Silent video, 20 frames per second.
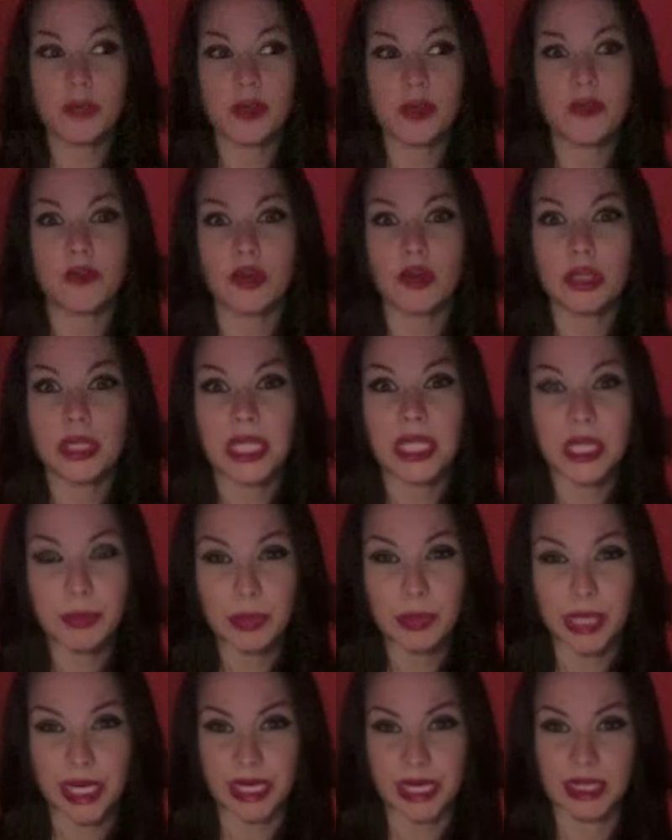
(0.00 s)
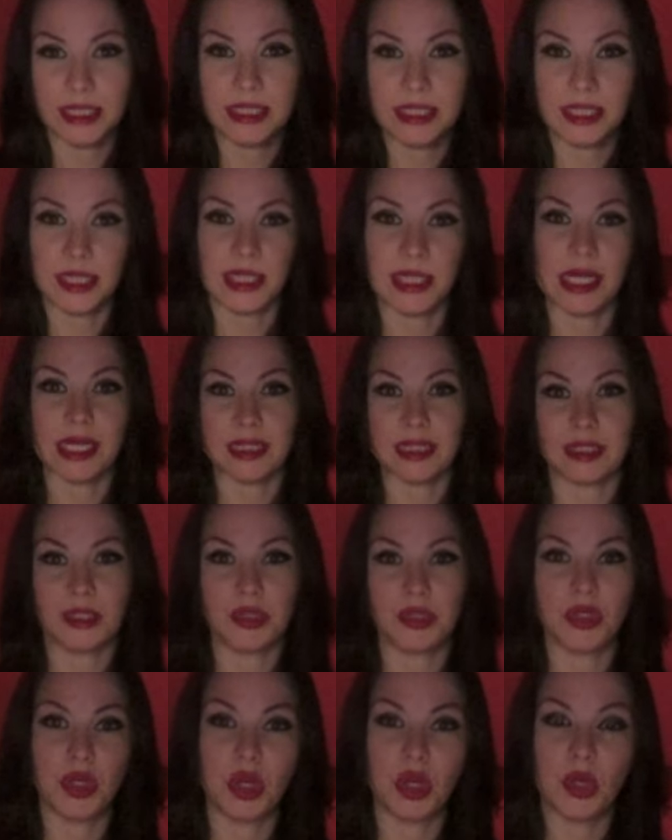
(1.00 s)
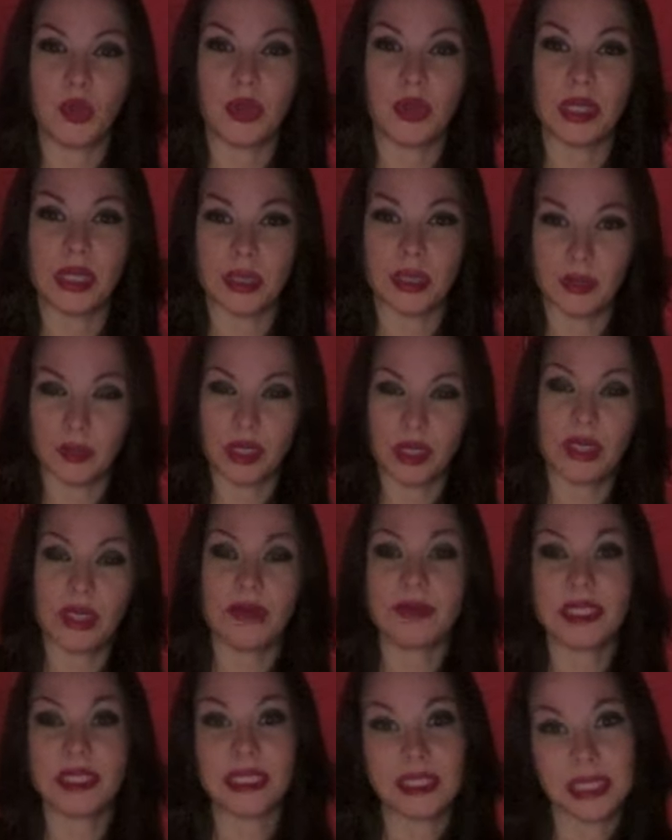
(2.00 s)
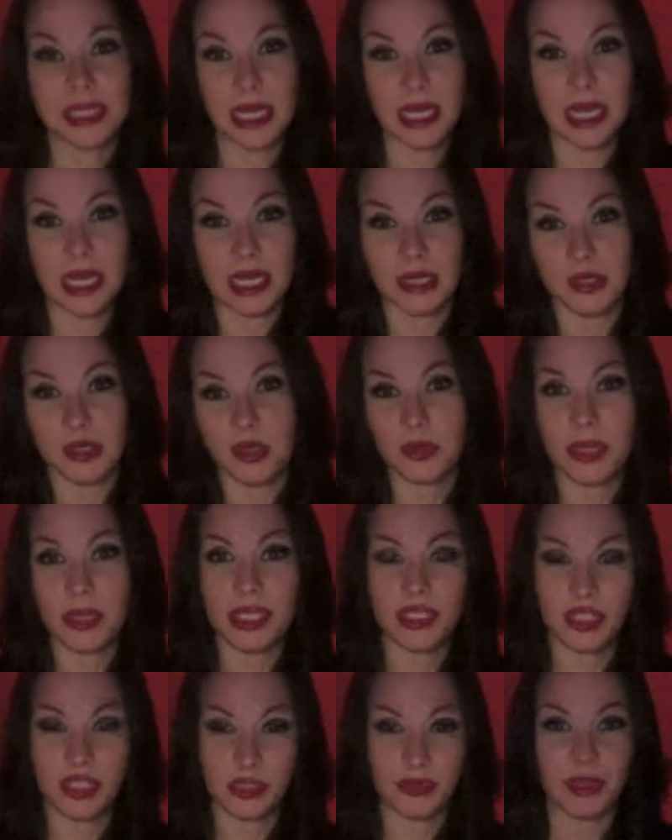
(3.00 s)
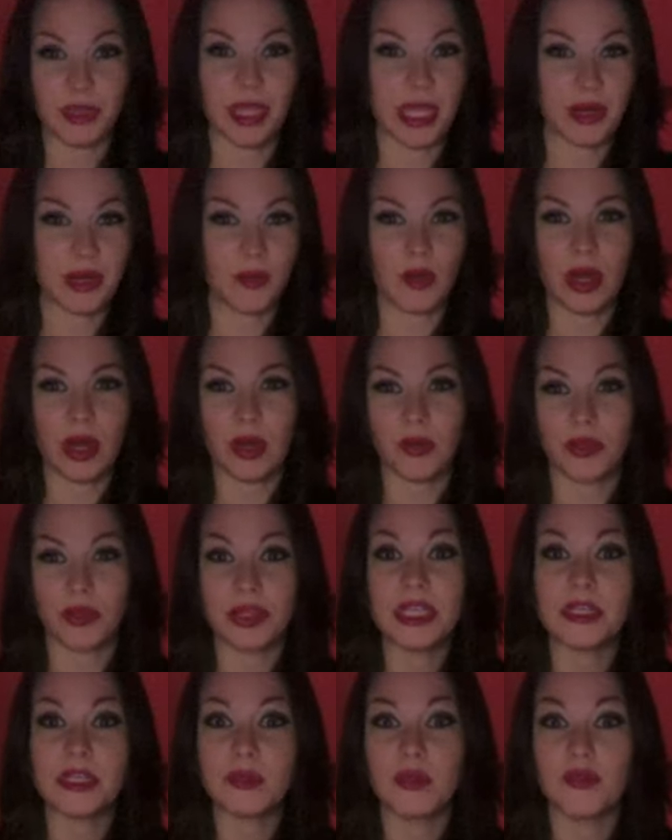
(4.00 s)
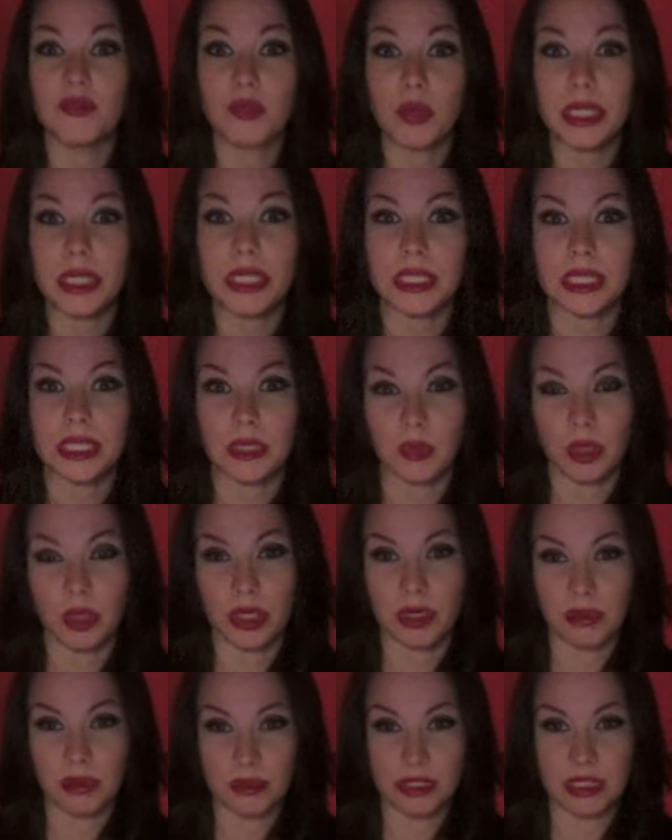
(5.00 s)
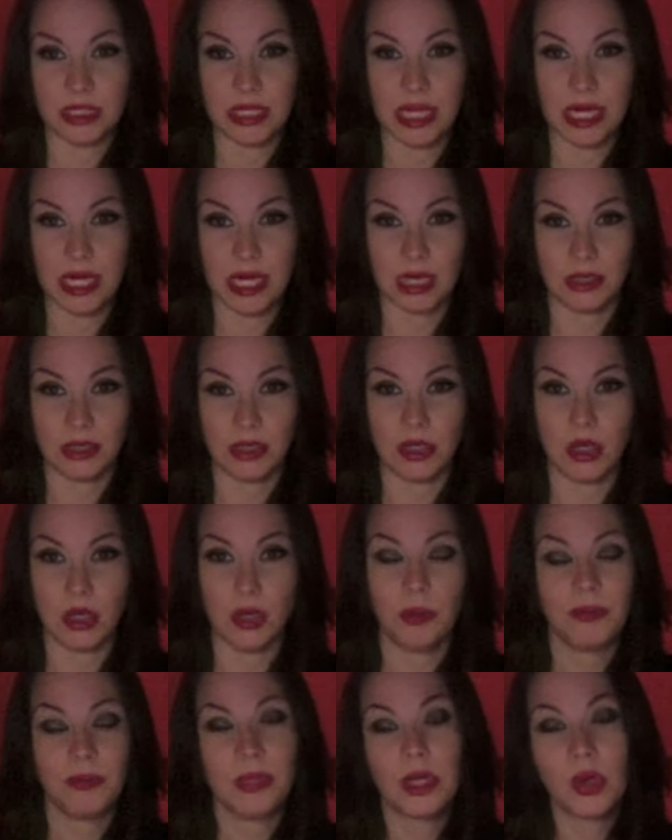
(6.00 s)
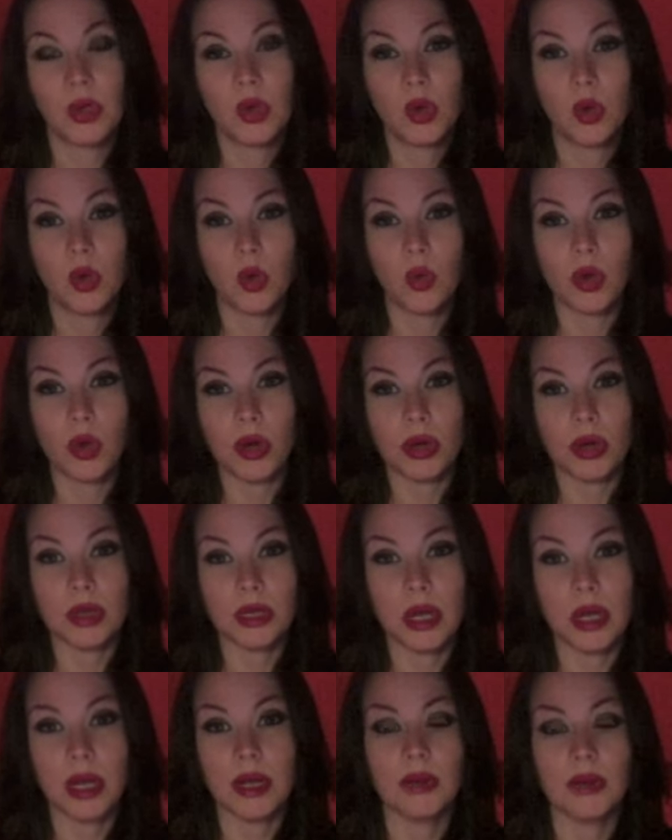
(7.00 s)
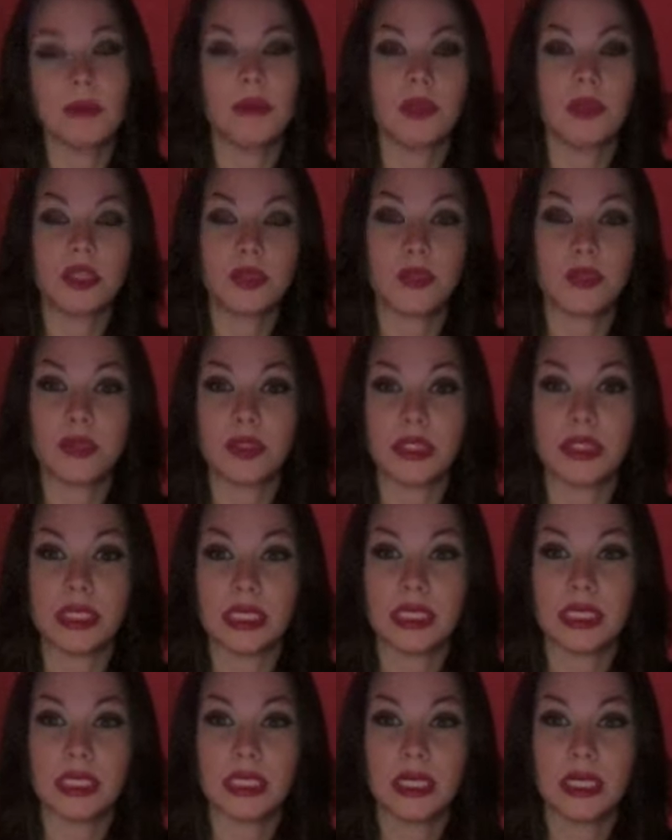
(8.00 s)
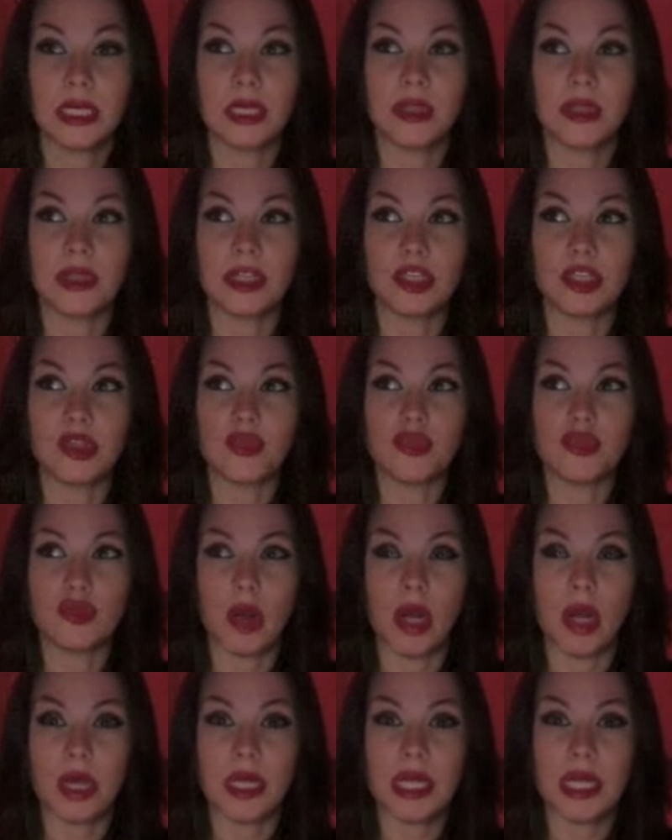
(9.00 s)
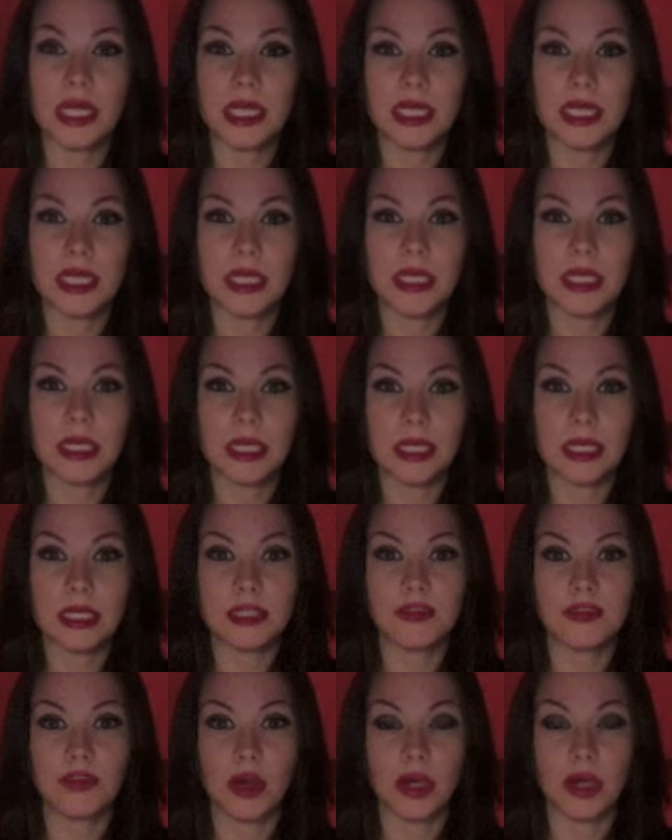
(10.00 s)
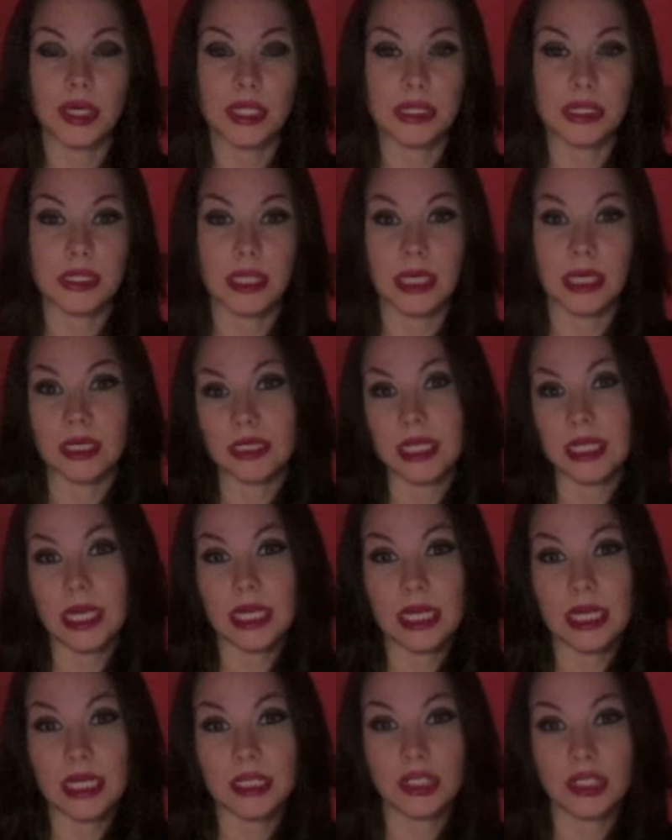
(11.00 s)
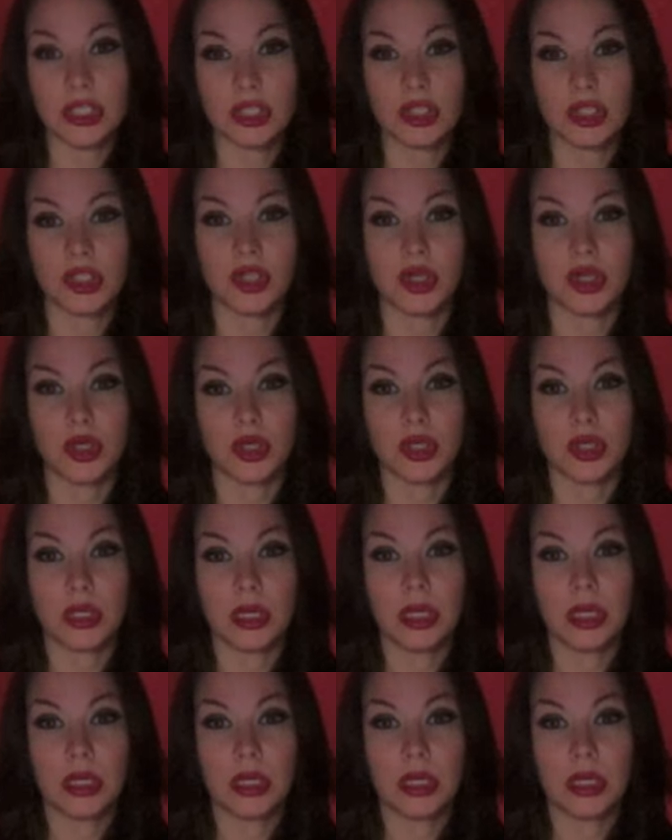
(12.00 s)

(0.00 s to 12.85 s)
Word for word: before leaping into things, you know, and when it comes to dating, you may just be like, wow, things move quickly when it comes to dating, you know. Or this person that you draw in, as far as dating is concerned,